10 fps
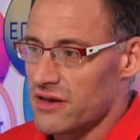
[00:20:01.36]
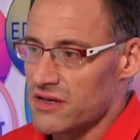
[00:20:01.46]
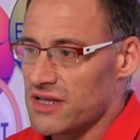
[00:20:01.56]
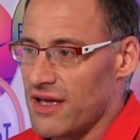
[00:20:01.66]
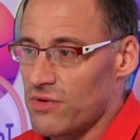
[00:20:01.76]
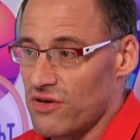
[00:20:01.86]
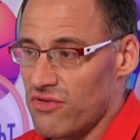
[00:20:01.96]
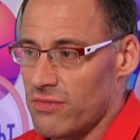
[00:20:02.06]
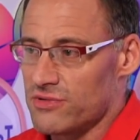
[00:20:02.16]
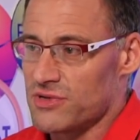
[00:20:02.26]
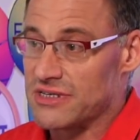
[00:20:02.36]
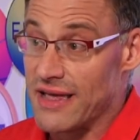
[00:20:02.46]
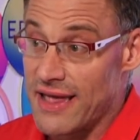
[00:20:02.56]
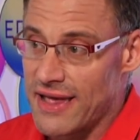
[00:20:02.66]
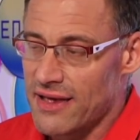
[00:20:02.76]
understand what the criminals were
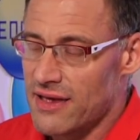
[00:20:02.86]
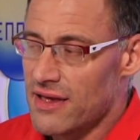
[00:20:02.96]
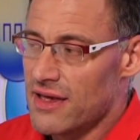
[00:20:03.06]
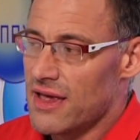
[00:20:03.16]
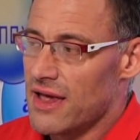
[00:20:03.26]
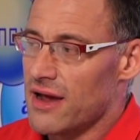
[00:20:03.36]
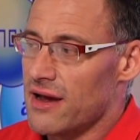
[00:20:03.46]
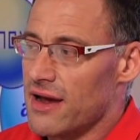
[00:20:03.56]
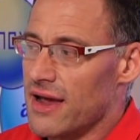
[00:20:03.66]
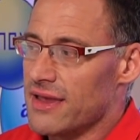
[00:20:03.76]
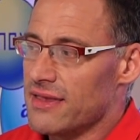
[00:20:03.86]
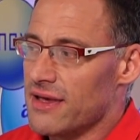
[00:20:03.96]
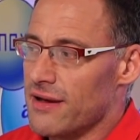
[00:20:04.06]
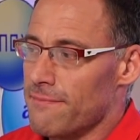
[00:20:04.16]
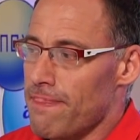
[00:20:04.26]
saying.
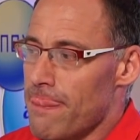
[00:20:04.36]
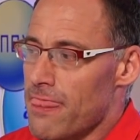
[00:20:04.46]
And